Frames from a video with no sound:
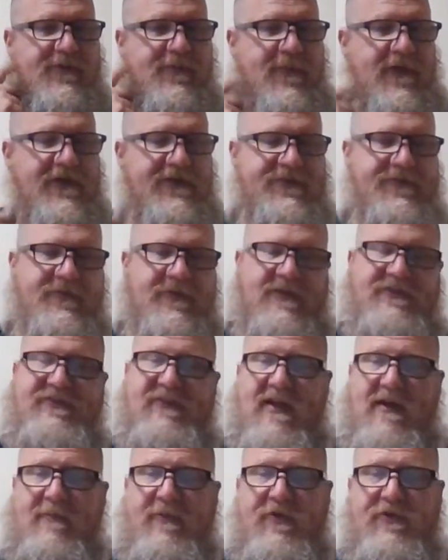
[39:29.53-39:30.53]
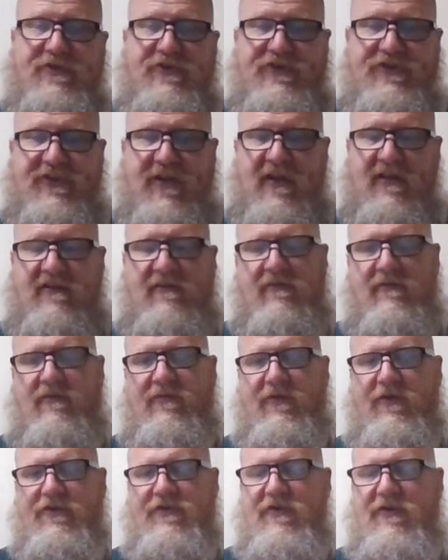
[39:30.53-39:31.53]
semester at Sam Houston State
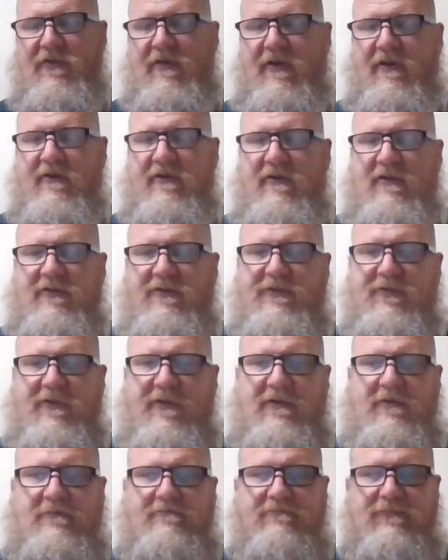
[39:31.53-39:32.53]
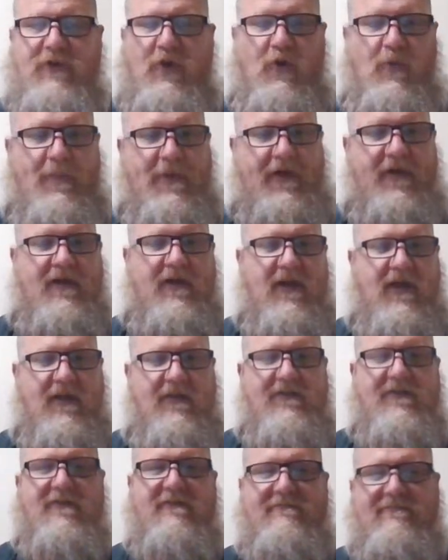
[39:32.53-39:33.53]
University there in Huntsville, Gold
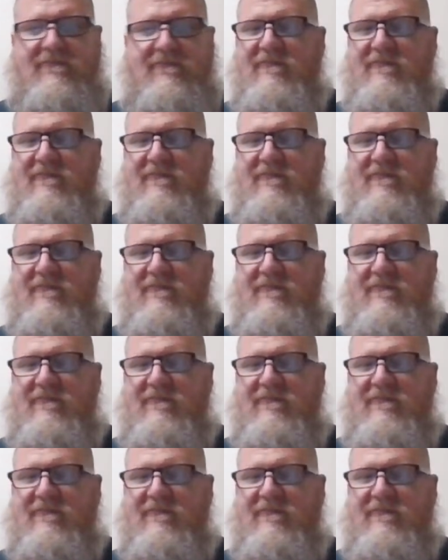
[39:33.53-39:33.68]
Bearcats.